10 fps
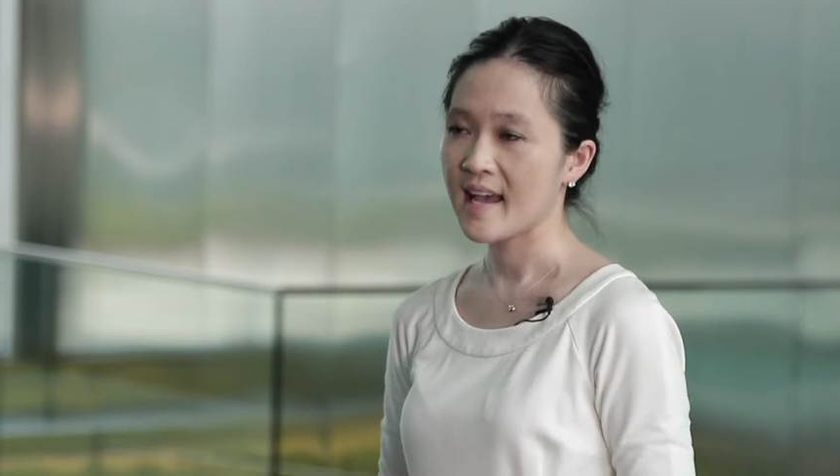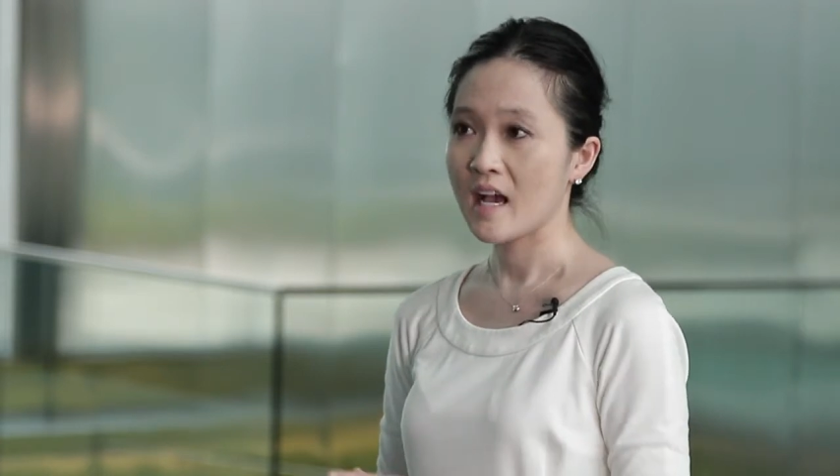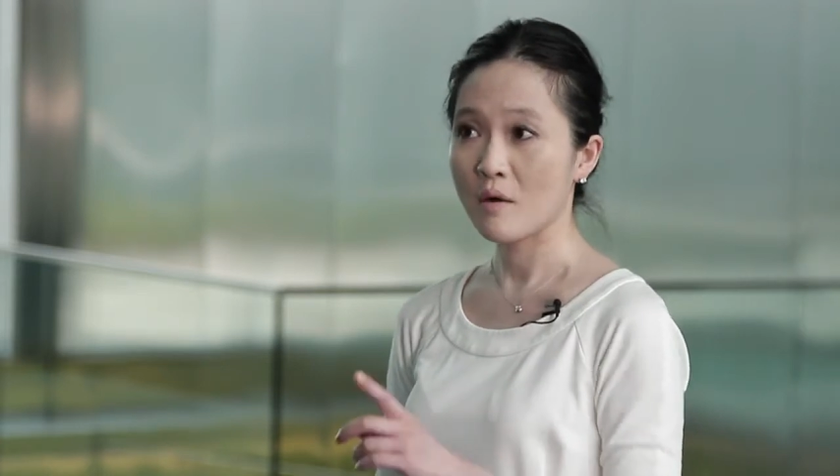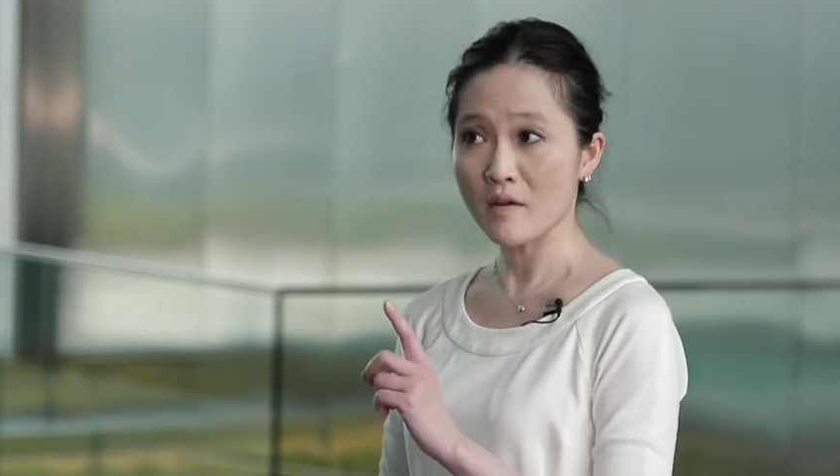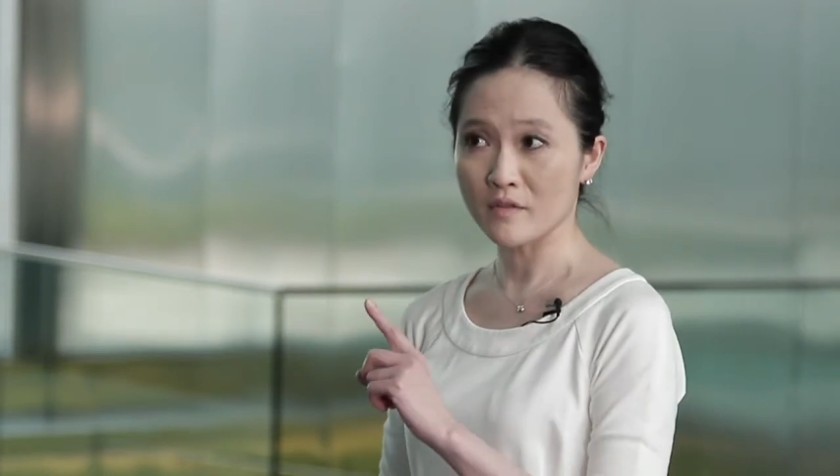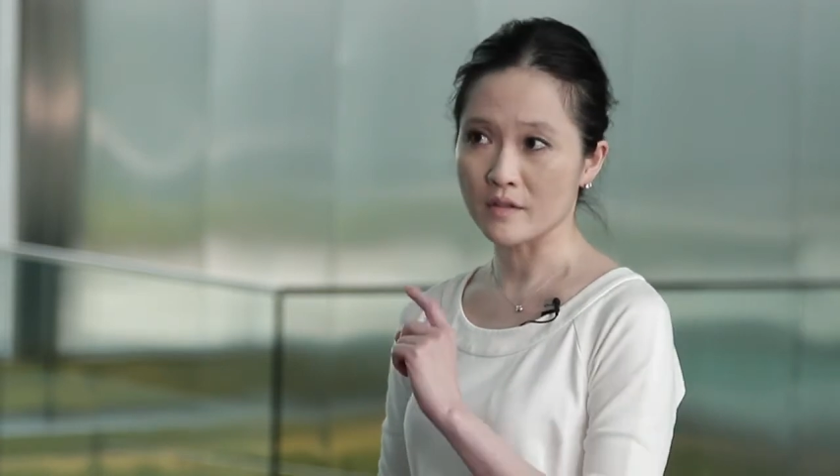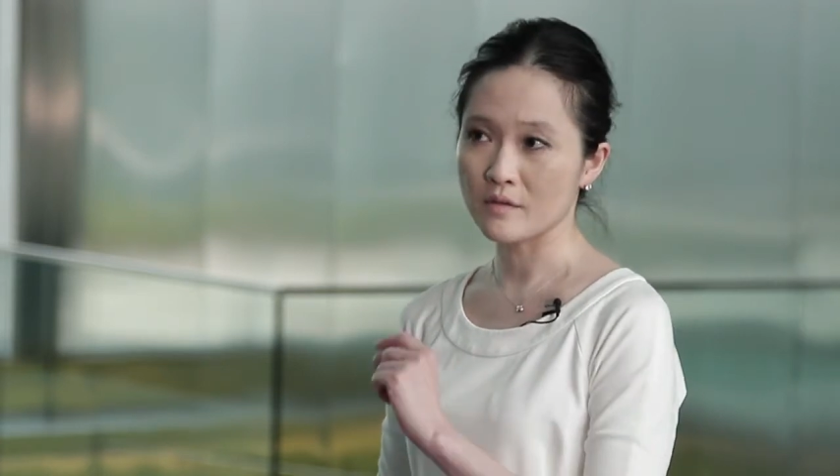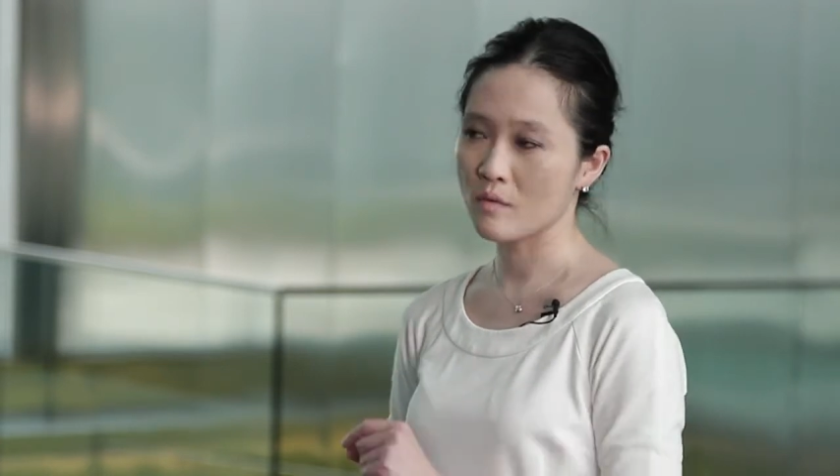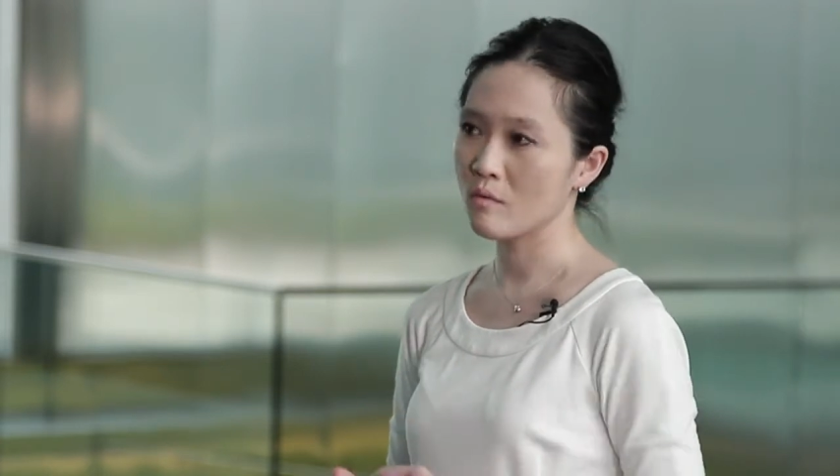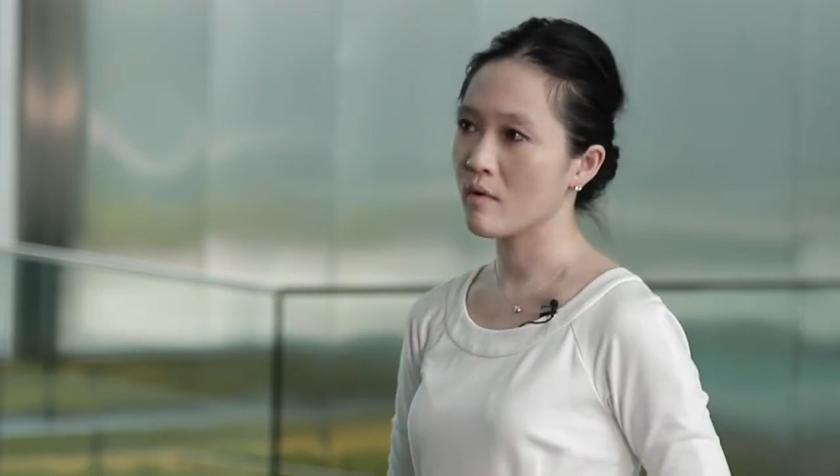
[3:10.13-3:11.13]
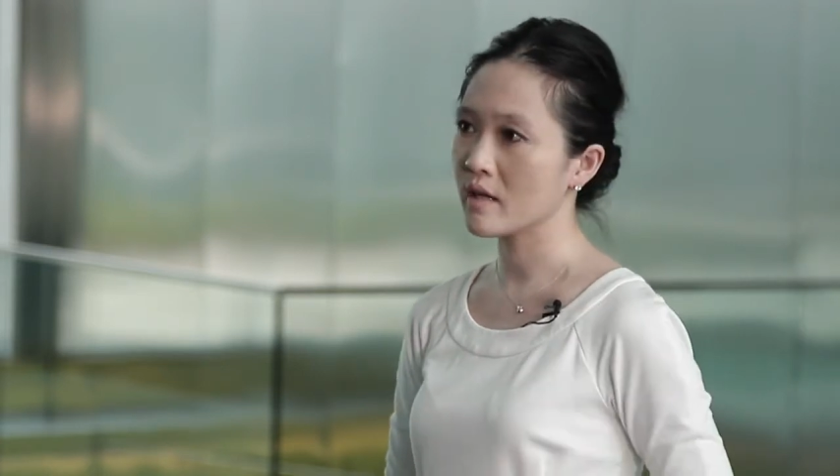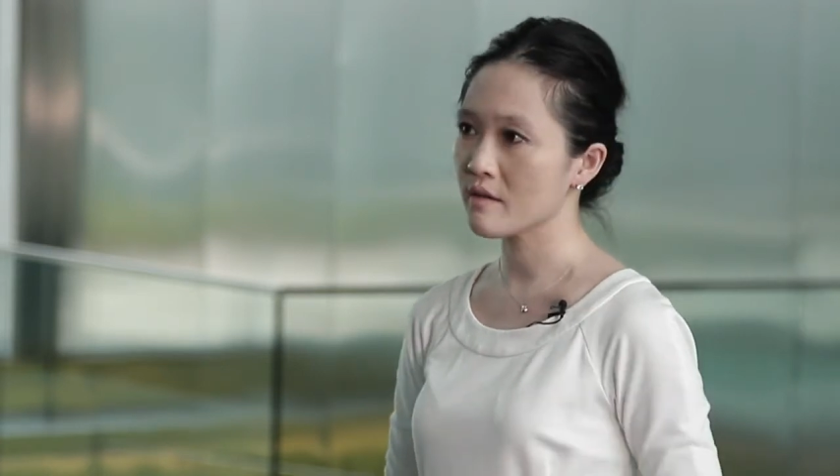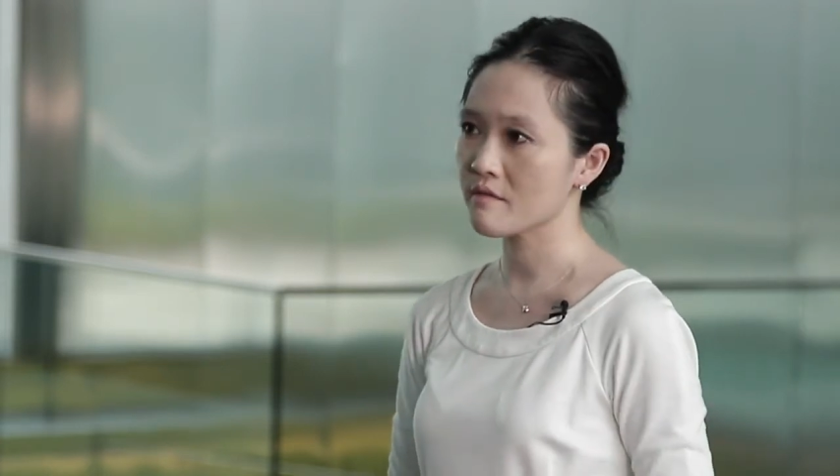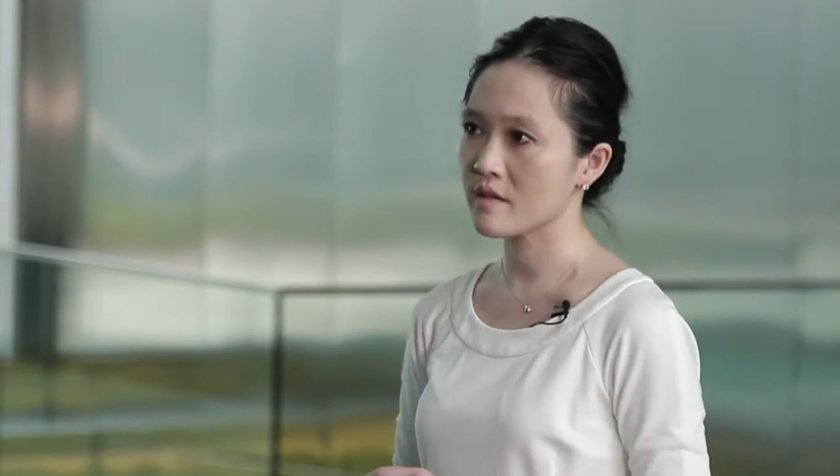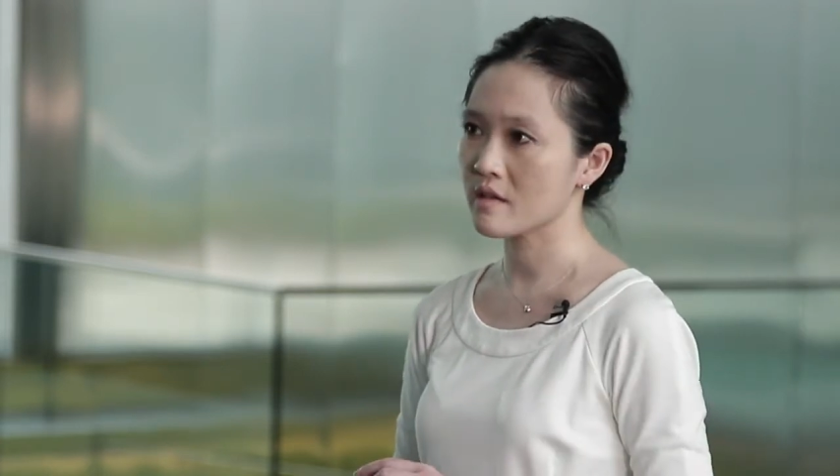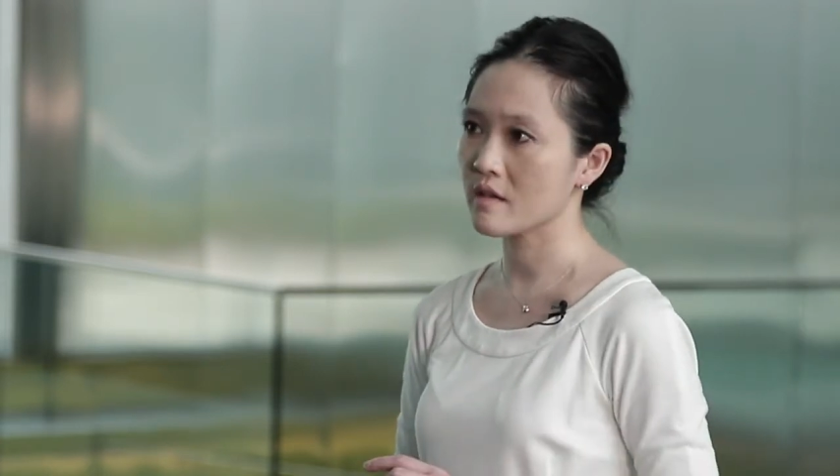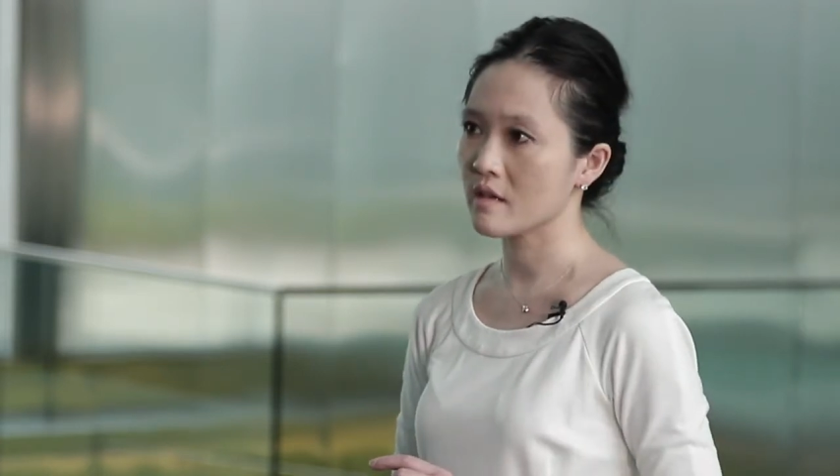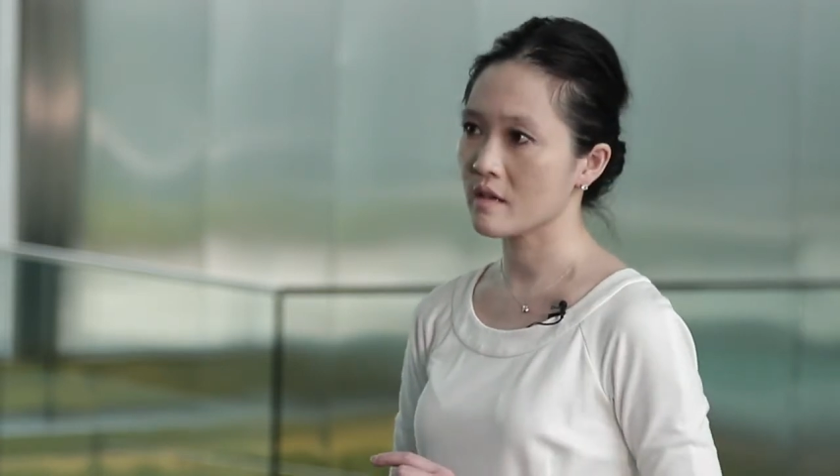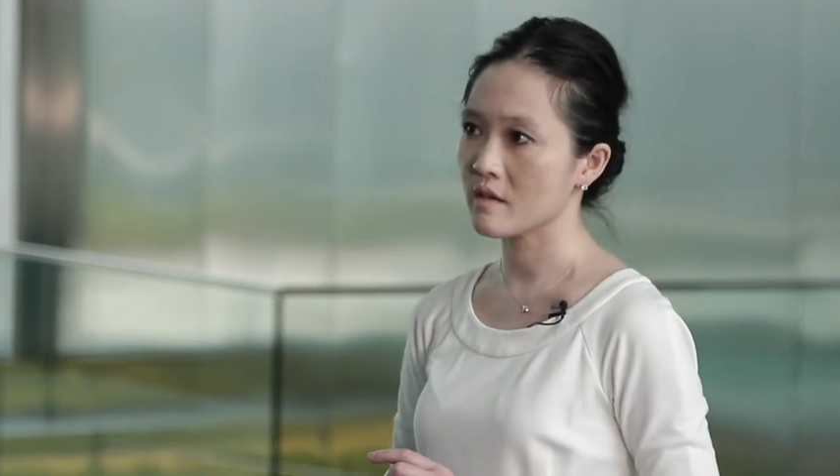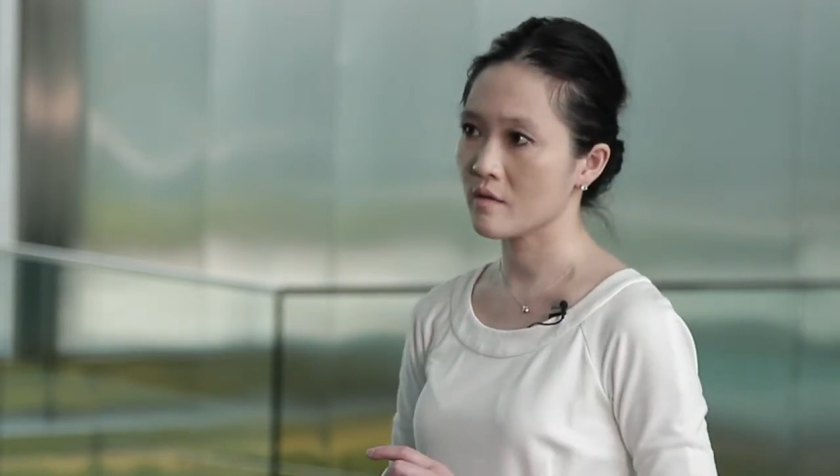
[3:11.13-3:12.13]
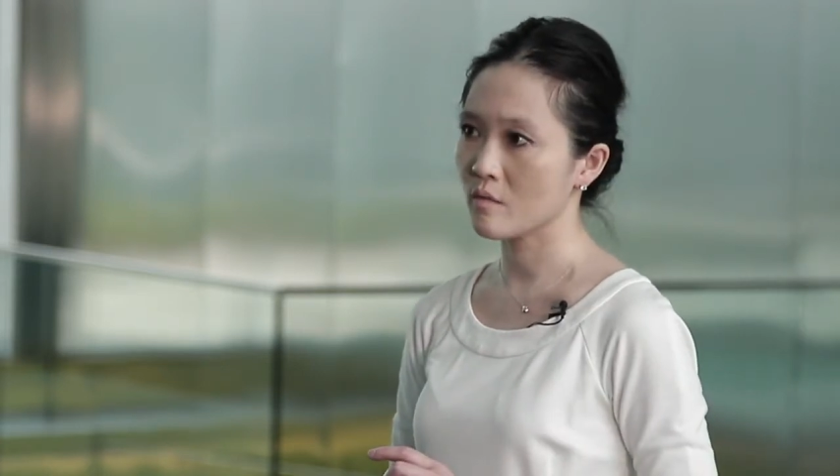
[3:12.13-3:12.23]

However, one of, the,